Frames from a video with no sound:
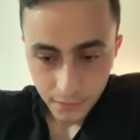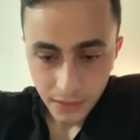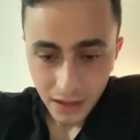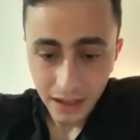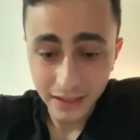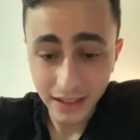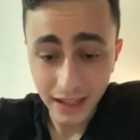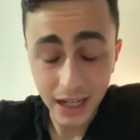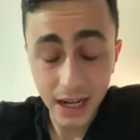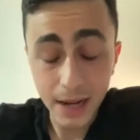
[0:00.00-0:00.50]

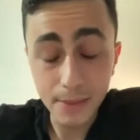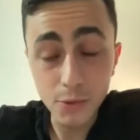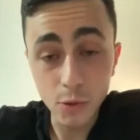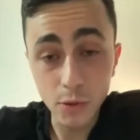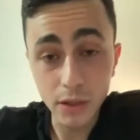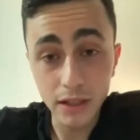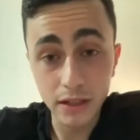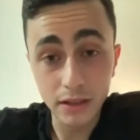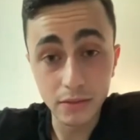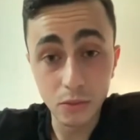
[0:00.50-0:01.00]
that comes
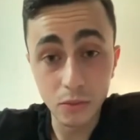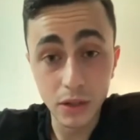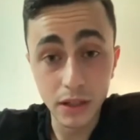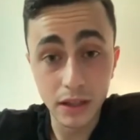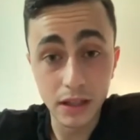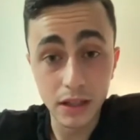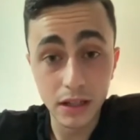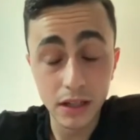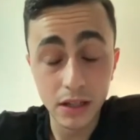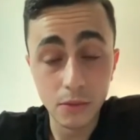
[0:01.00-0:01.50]
with
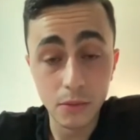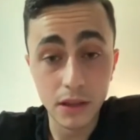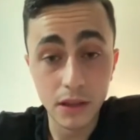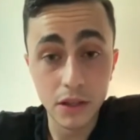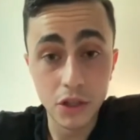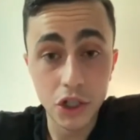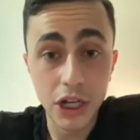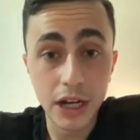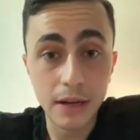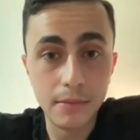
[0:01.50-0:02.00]

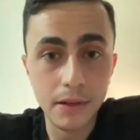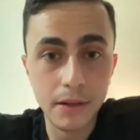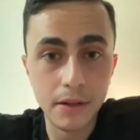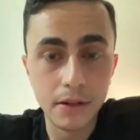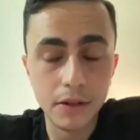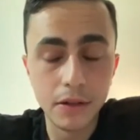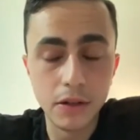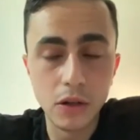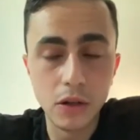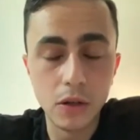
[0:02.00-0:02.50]
the job
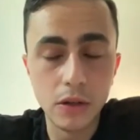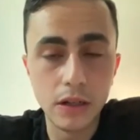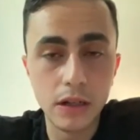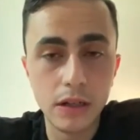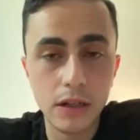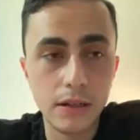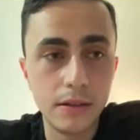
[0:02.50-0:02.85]
here, you know,